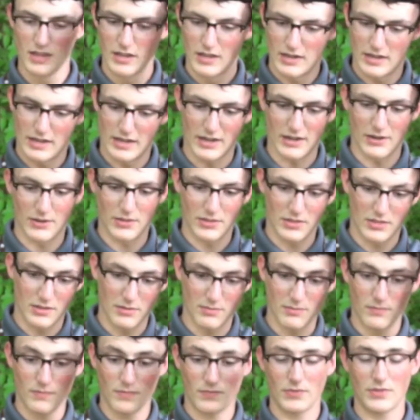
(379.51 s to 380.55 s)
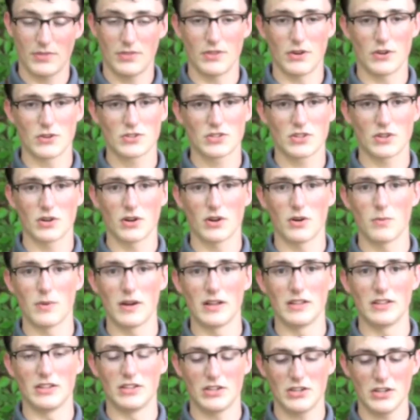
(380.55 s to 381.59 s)
Now those are all
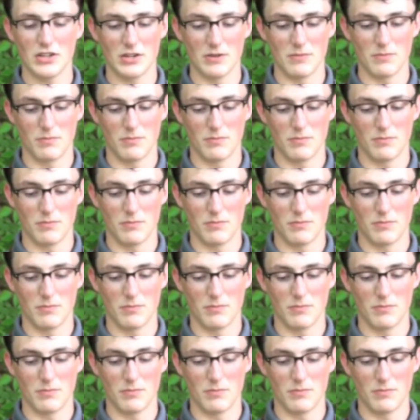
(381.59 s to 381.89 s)
well and good,